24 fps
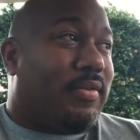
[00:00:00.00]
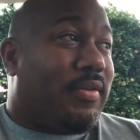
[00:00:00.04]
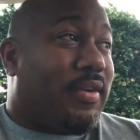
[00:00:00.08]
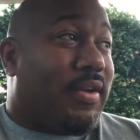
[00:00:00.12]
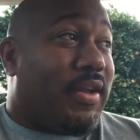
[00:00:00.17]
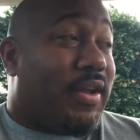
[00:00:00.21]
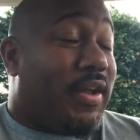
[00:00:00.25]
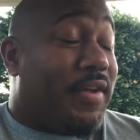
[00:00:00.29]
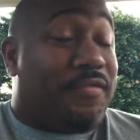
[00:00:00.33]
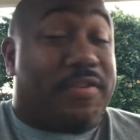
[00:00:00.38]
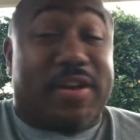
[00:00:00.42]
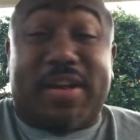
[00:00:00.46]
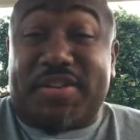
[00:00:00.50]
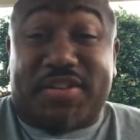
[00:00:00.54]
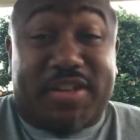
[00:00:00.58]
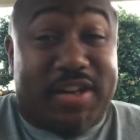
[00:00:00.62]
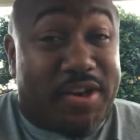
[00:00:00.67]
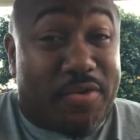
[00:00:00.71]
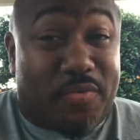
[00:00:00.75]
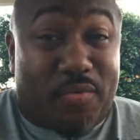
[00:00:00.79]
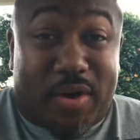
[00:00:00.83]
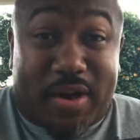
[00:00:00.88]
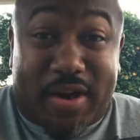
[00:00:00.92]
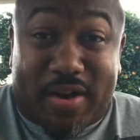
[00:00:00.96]
if there's
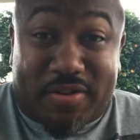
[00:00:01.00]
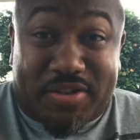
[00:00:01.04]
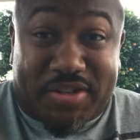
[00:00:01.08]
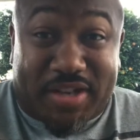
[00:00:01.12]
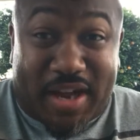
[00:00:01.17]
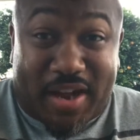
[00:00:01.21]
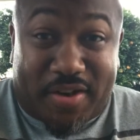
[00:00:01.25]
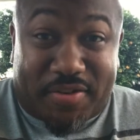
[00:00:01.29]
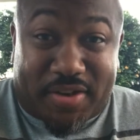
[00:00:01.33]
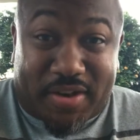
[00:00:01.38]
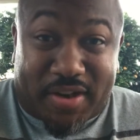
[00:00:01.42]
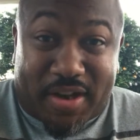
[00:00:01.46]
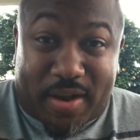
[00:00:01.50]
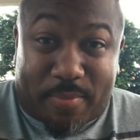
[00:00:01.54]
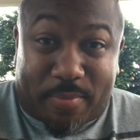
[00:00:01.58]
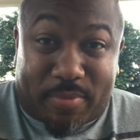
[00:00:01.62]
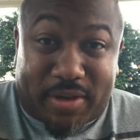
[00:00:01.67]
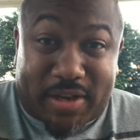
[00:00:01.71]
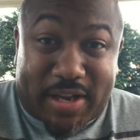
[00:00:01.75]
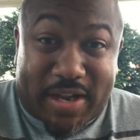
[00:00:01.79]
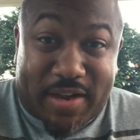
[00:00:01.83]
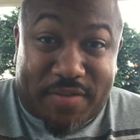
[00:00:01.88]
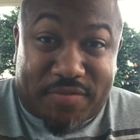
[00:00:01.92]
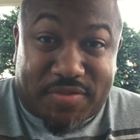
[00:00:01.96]
anyone else out there that
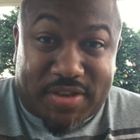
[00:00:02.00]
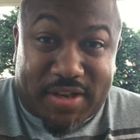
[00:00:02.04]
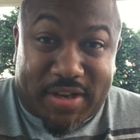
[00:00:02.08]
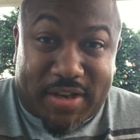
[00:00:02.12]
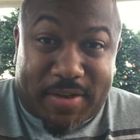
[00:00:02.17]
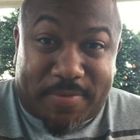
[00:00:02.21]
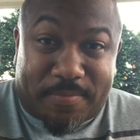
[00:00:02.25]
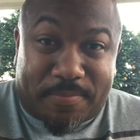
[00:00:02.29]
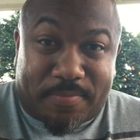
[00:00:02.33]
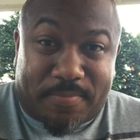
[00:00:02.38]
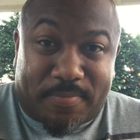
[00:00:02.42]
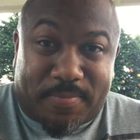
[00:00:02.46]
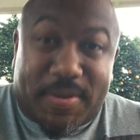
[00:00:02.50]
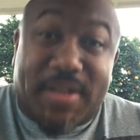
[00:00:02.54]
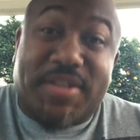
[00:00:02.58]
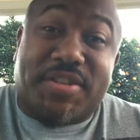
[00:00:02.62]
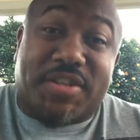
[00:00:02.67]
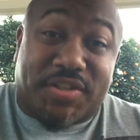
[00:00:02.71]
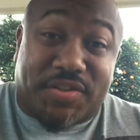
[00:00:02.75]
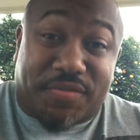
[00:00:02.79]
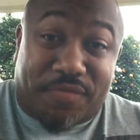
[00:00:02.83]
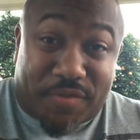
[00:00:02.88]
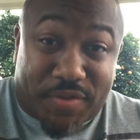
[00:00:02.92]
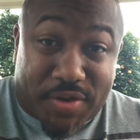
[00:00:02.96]
believes in it, this
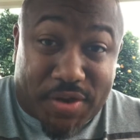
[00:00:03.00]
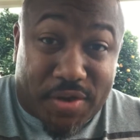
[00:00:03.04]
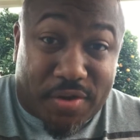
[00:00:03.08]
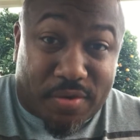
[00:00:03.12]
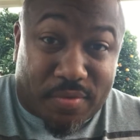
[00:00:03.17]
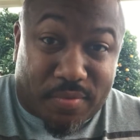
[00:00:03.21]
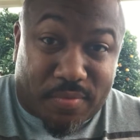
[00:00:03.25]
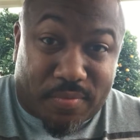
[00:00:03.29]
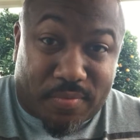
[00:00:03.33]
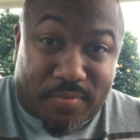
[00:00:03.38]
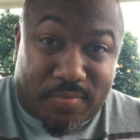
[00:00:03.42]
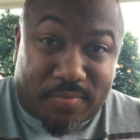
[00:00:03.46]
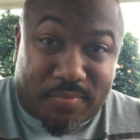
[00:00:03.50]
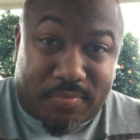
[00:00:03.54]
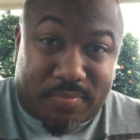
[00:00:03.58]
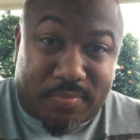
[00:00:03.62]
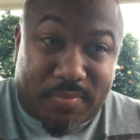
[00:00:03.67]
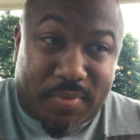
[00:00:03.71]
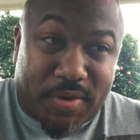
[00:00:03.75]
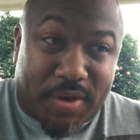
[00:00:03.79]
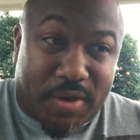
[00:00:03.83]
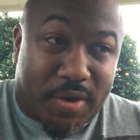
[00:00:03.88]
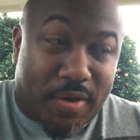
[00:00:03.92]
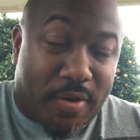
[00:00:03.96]
is for you,
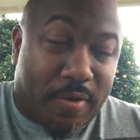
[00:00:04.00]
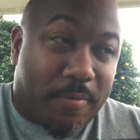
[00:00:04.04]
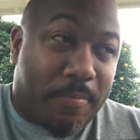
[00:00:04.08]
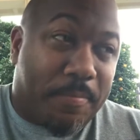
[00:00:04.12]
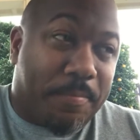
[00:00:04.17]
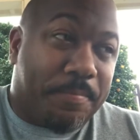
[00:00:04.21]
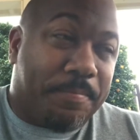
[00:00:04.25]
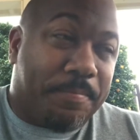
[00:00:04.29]
you know?